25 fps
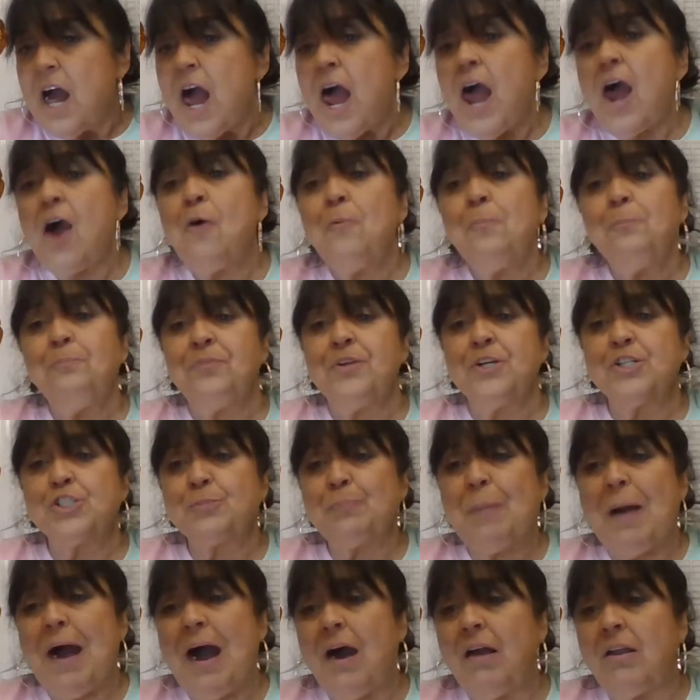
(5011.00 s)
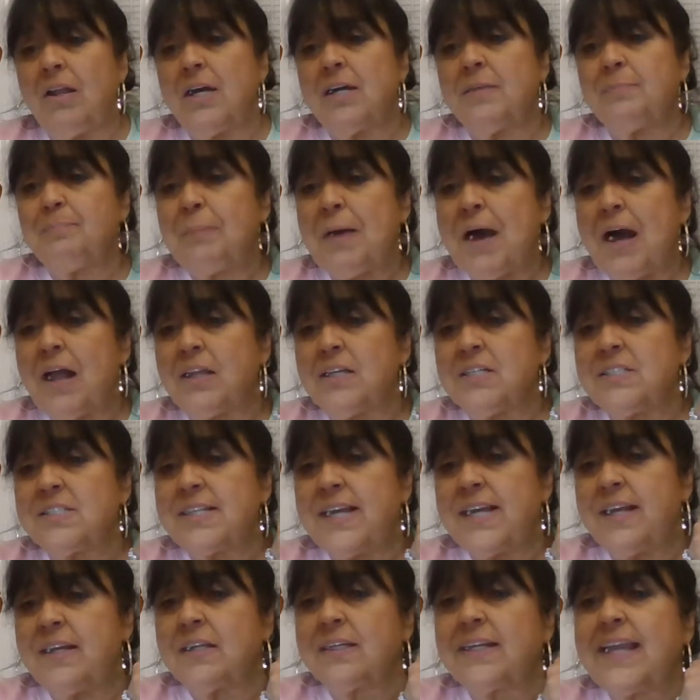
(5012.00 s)
Oh, there's Paula.
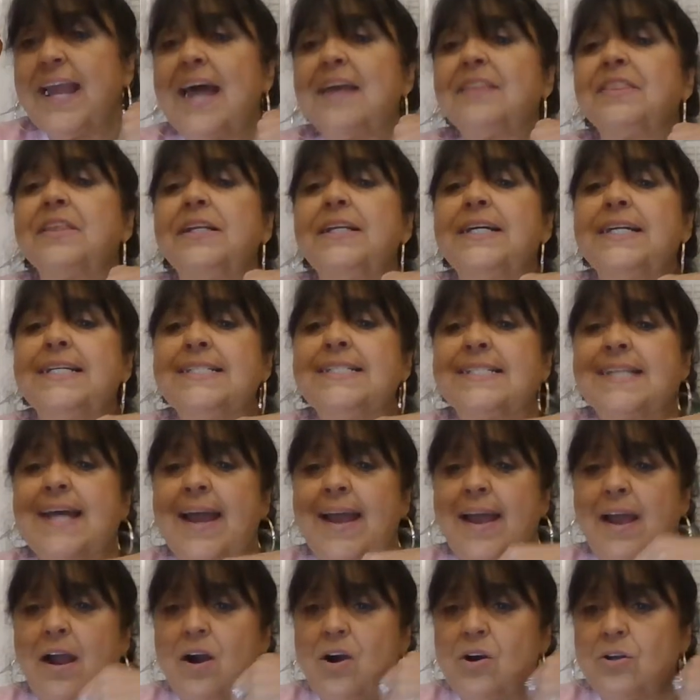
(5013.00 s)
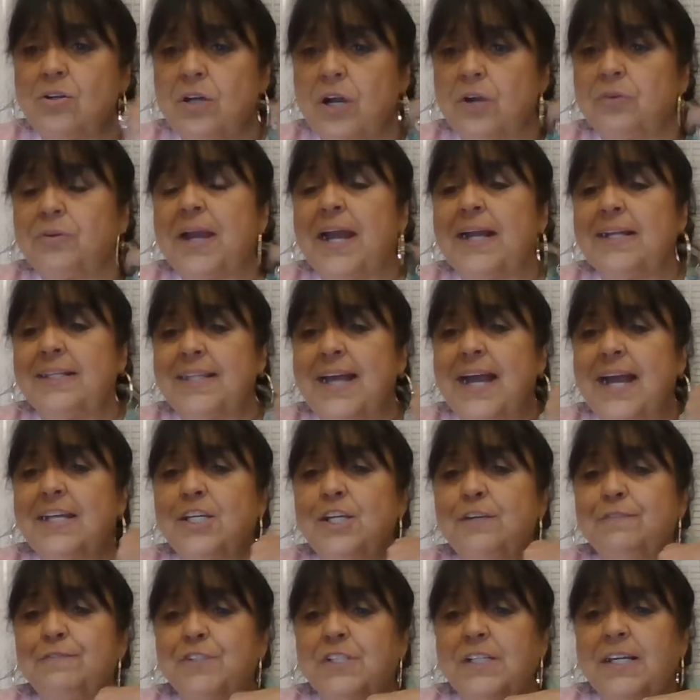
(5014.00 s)
Kathleen's out. Okay, thank
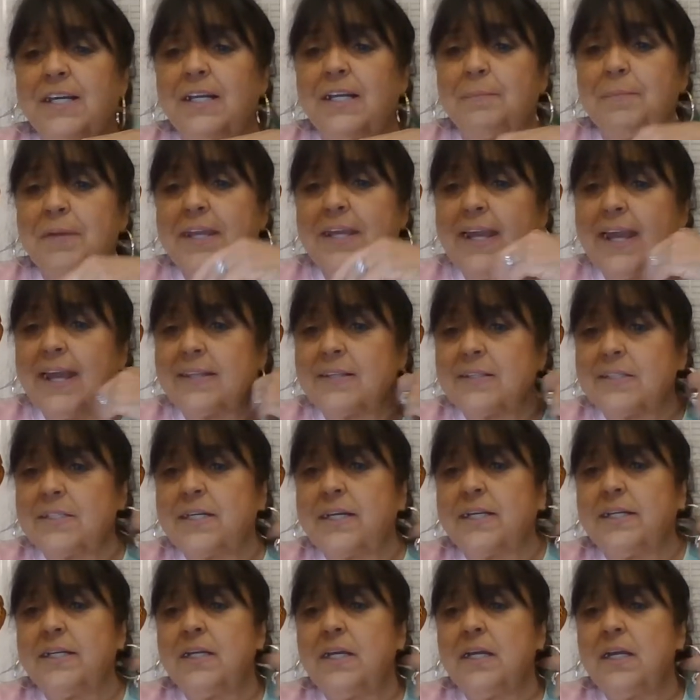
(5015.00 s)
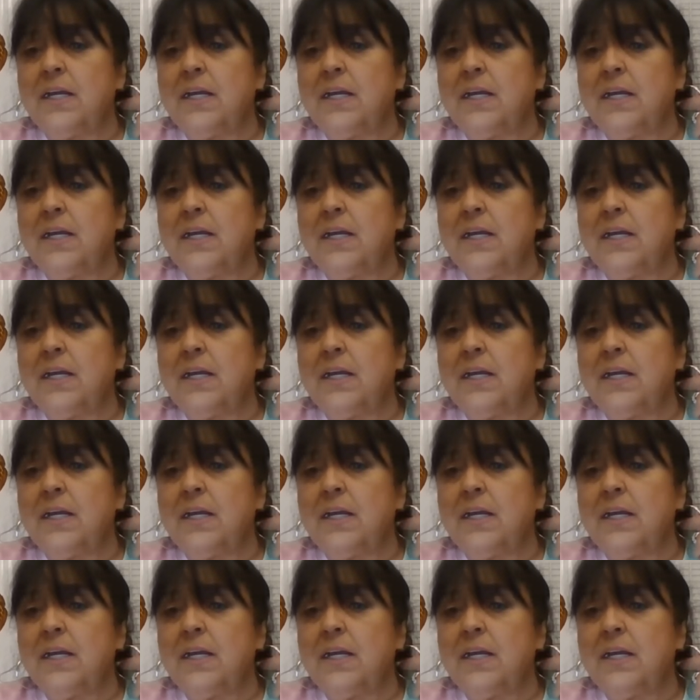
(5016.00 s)
you for telling me, Kathleen.